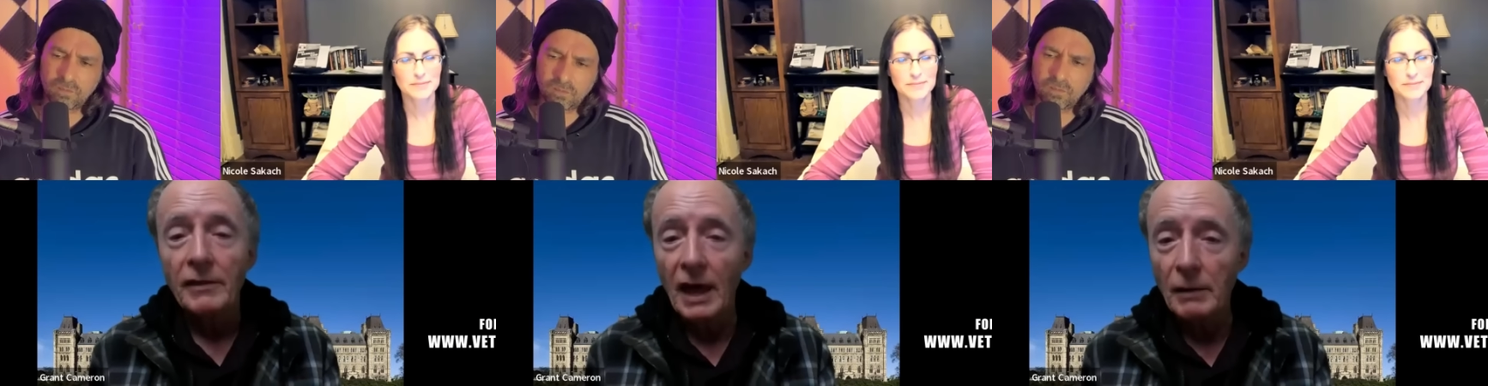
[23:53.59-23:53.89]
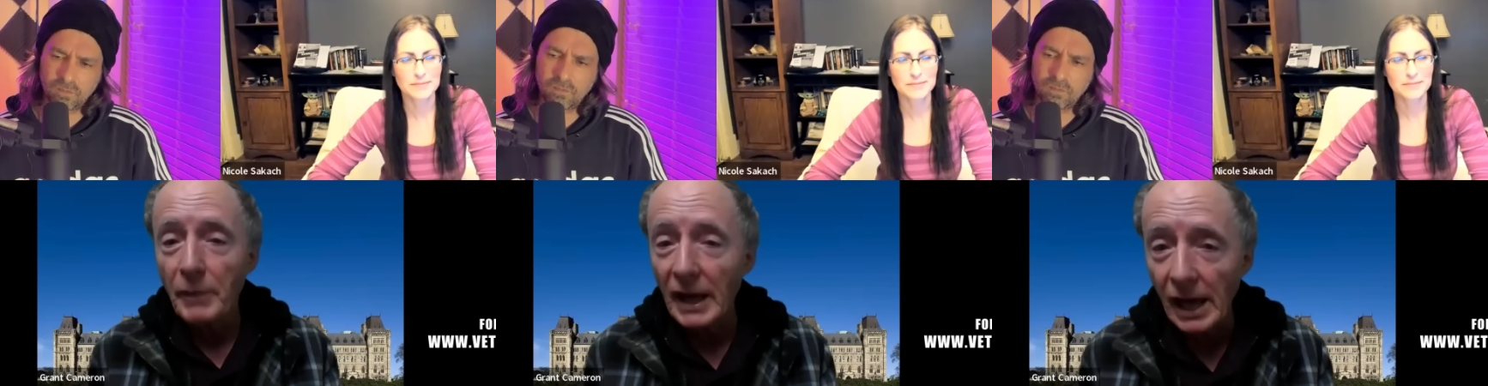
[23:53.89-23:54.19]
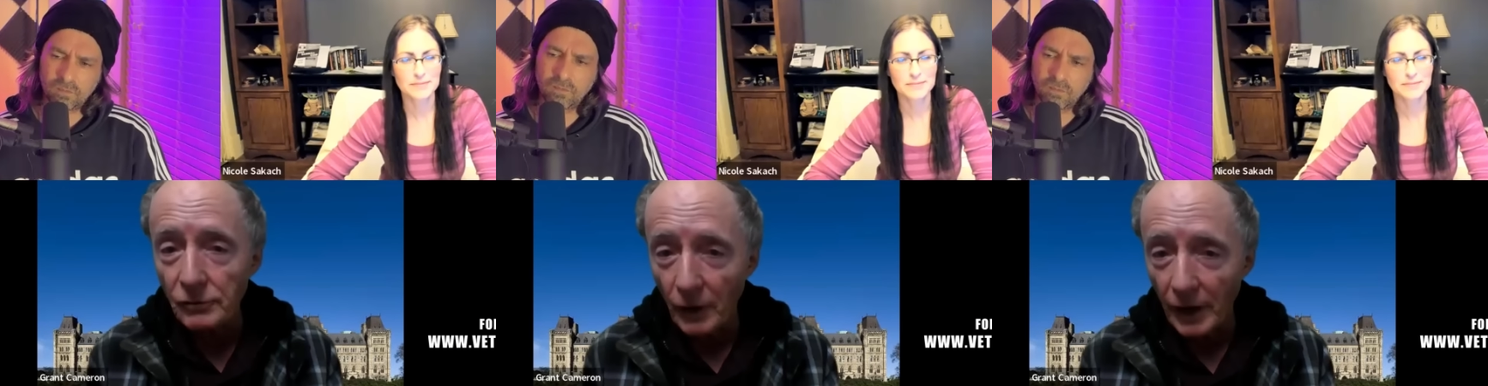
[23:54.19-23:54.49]
Speaker 1: then Betty
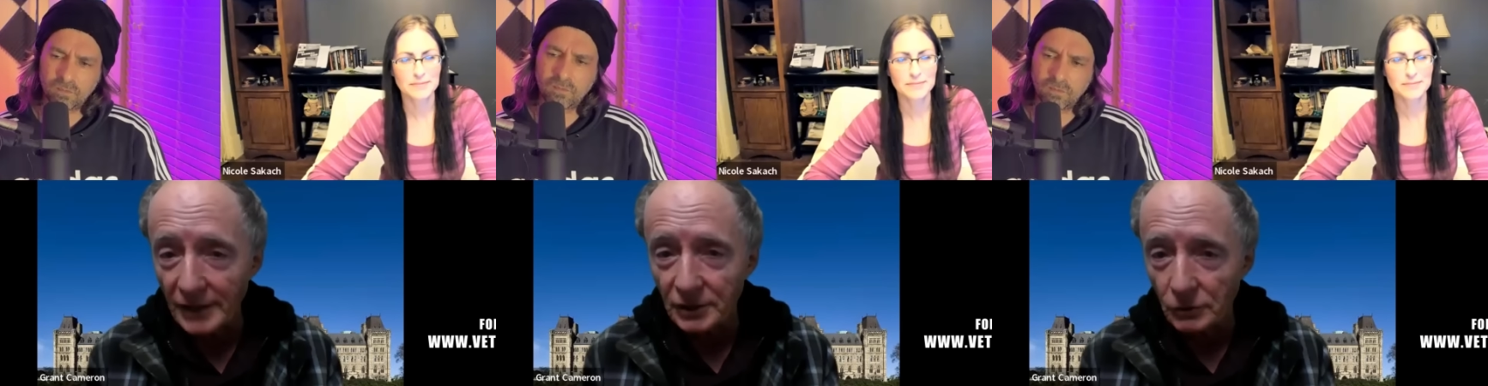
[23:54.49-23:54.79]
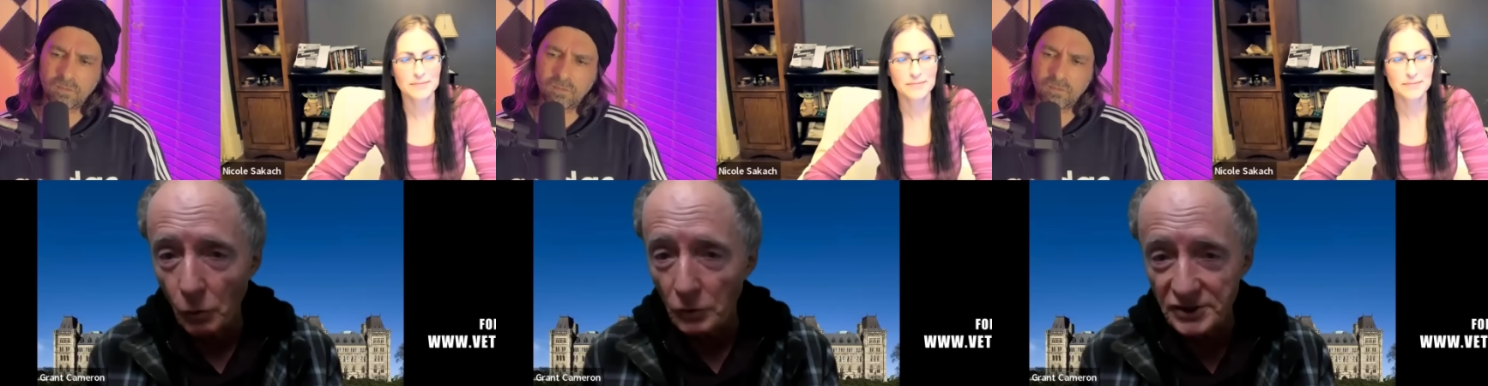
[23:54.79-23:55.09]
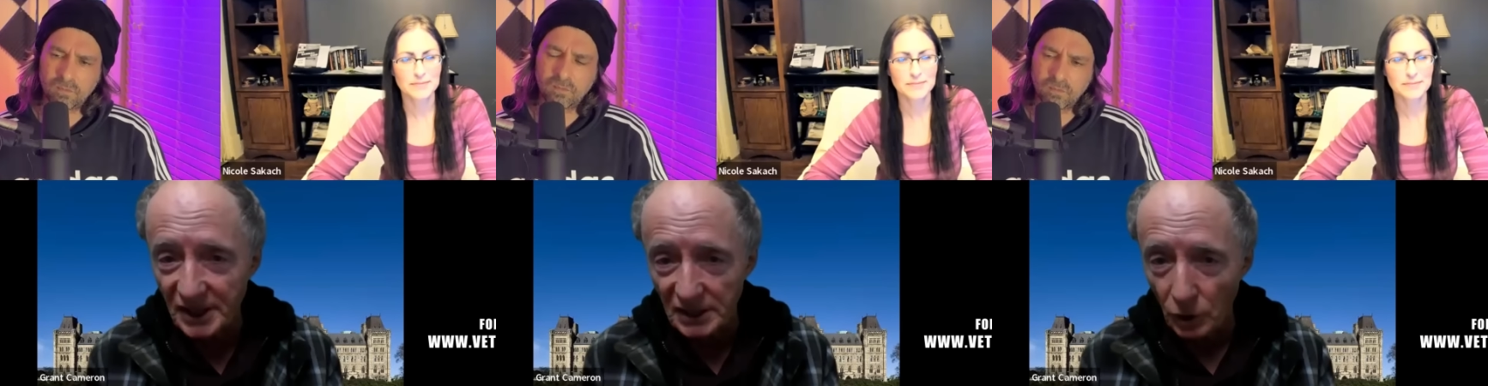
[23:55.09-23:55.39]
and who wrote
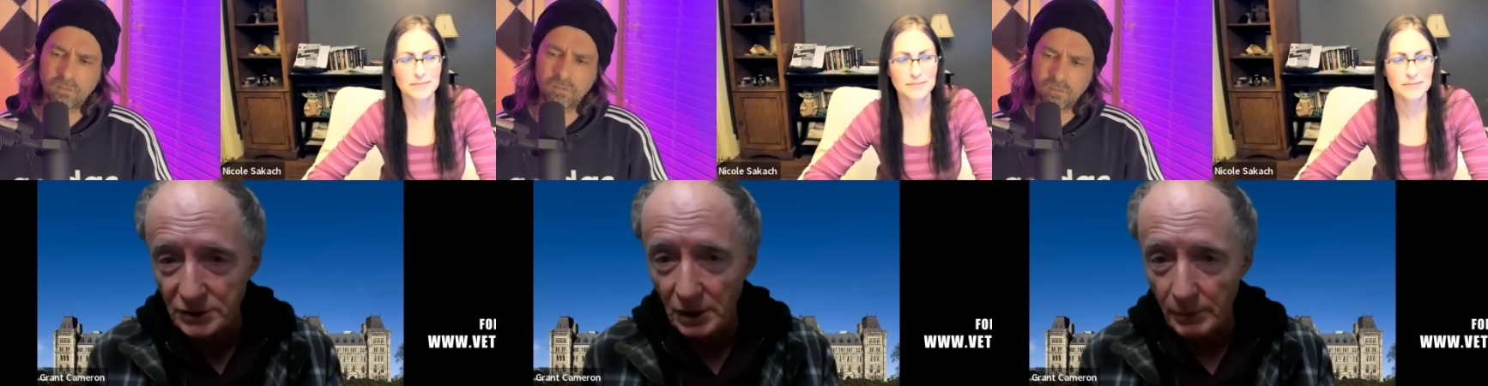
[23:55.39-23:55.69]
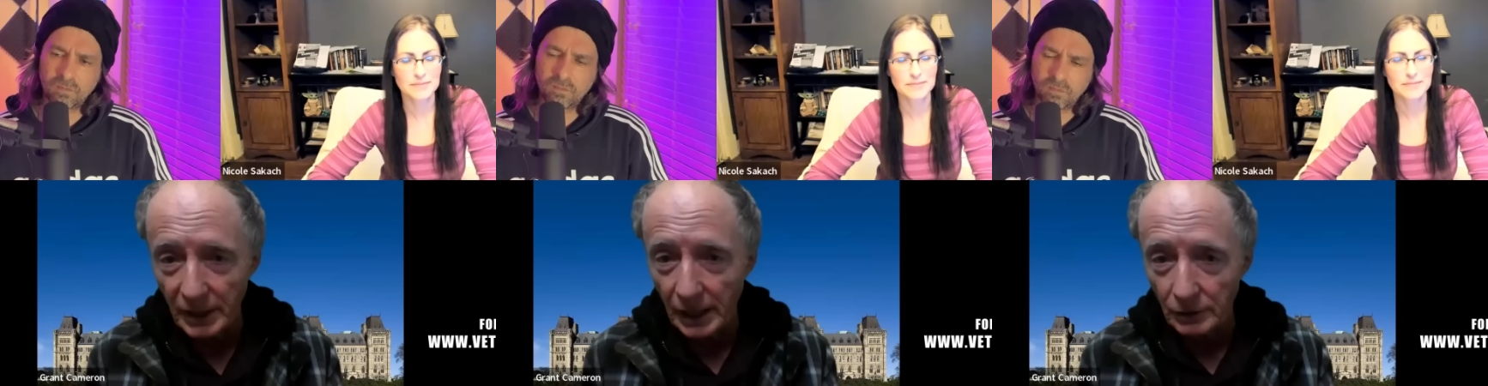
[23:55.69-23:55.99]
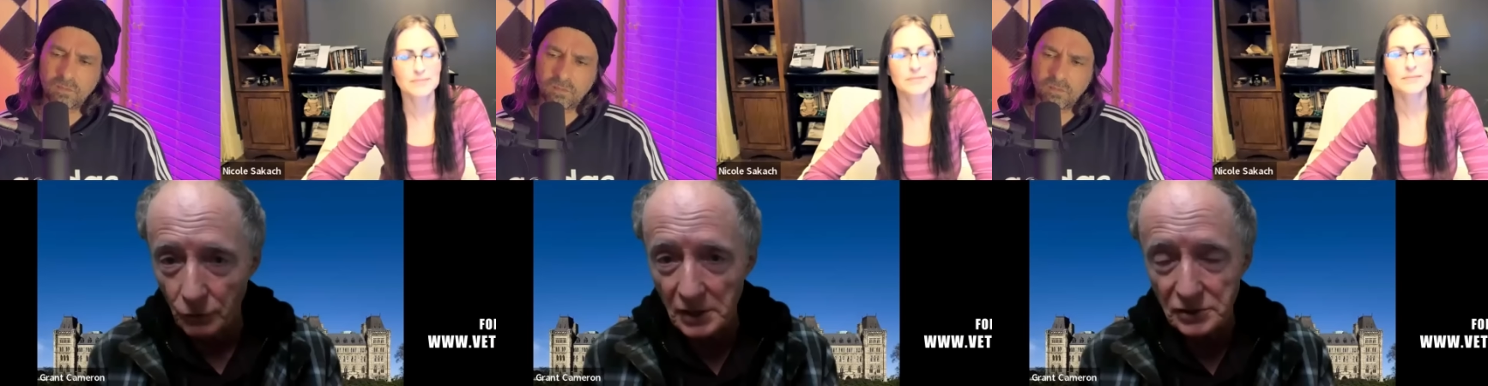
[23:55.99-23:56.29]
six books on Betty
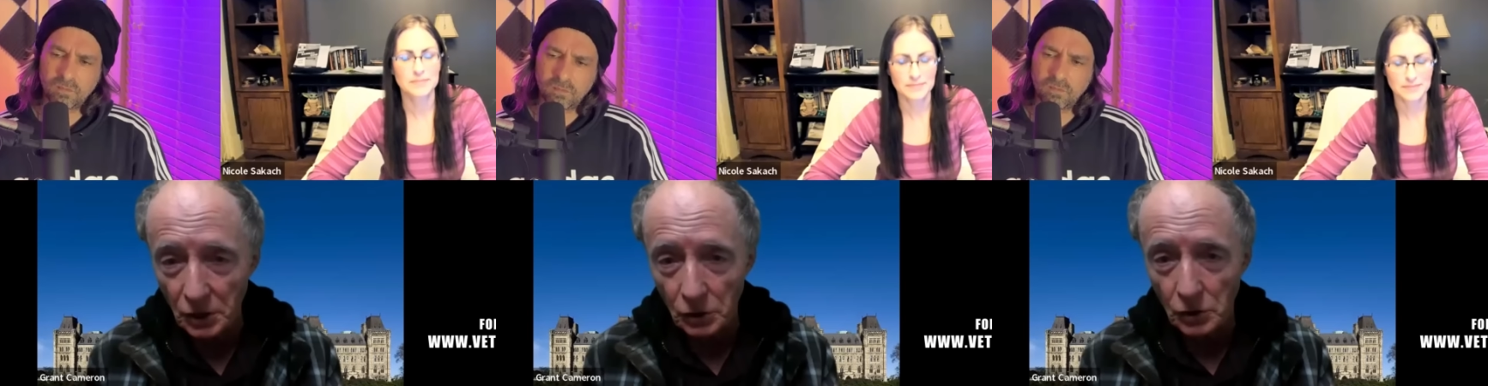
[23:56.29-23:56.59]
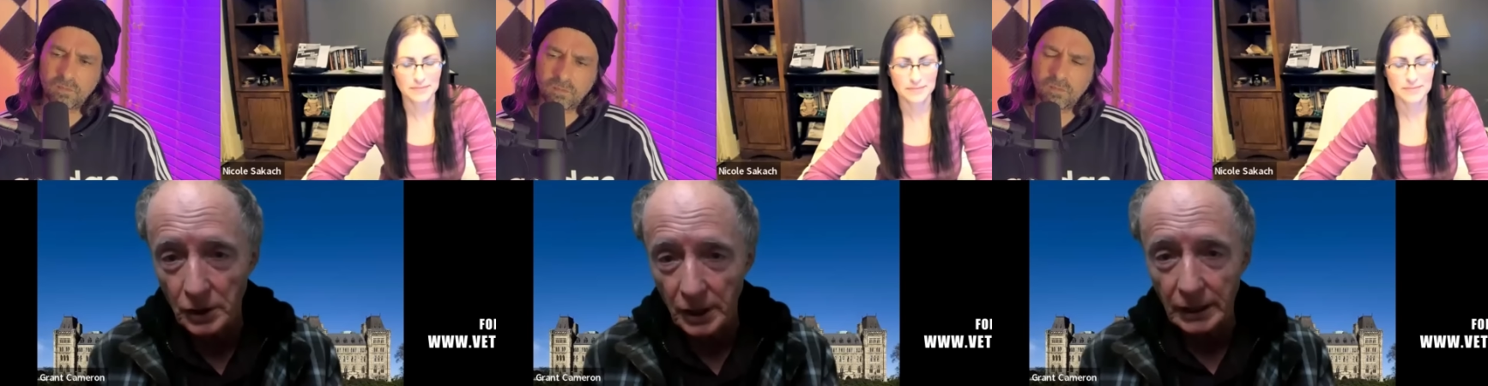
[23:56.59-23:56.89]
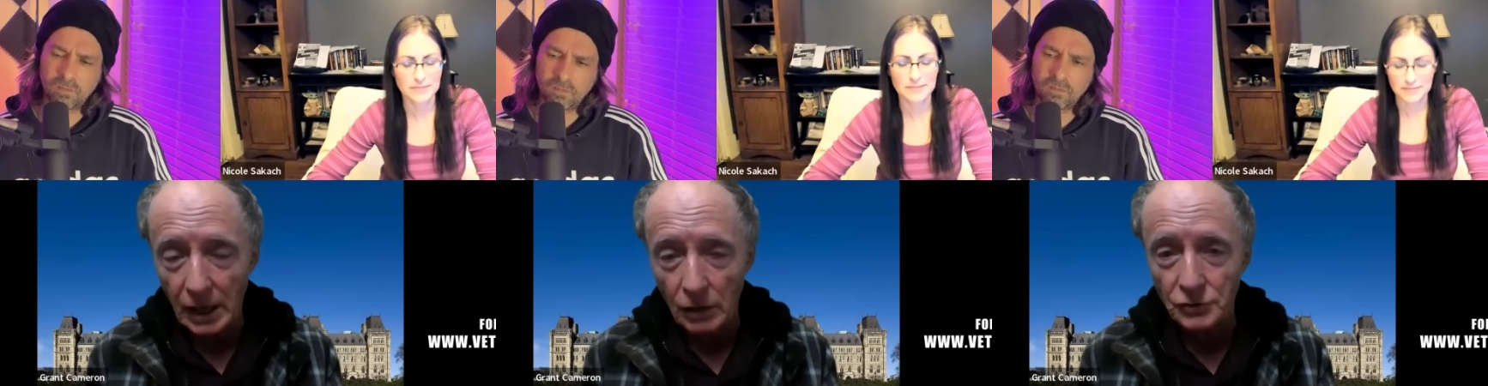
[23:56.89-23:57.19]
Andreasson and her
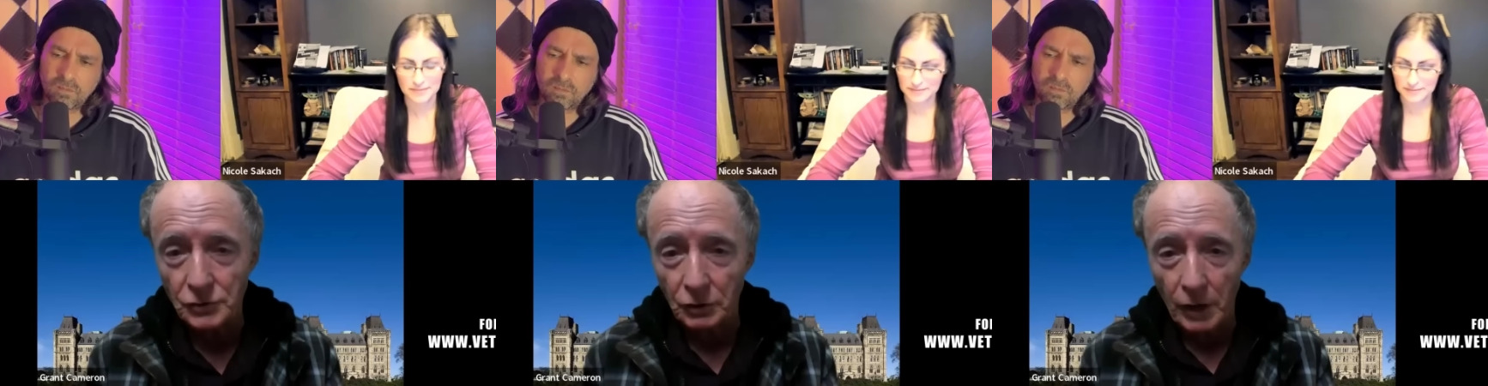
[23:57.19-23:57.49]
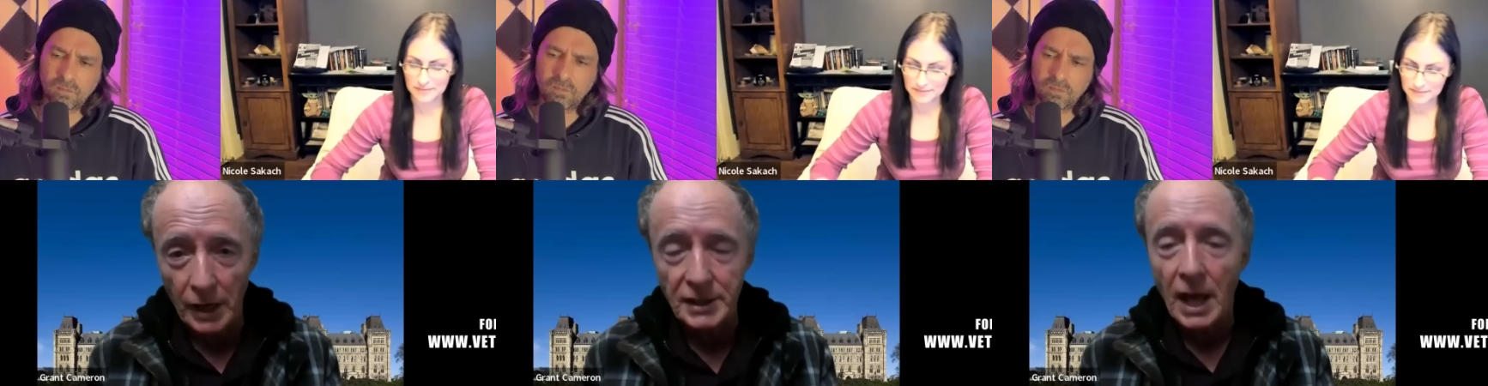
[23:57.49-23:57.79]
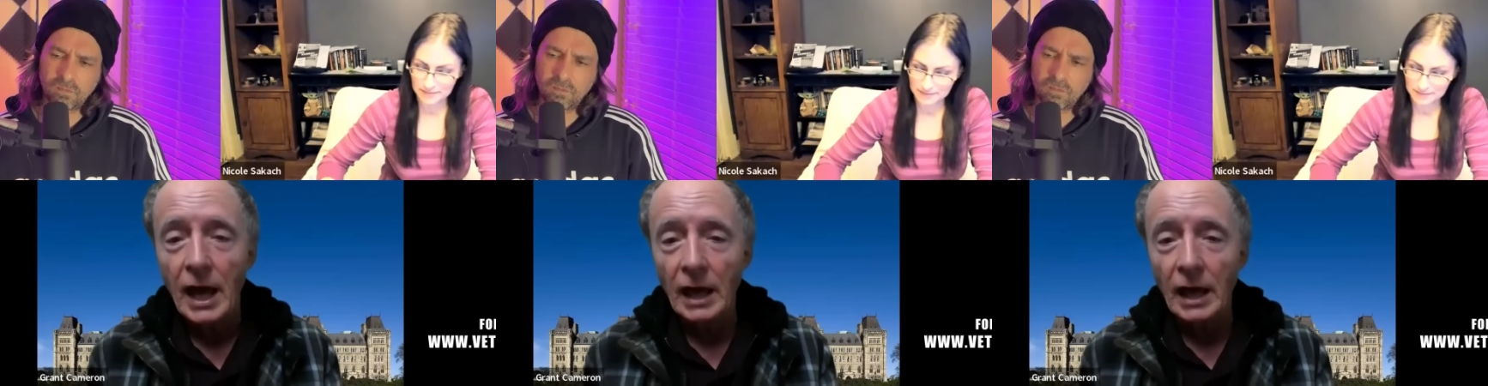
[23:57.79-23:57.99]
encounters with the Grace.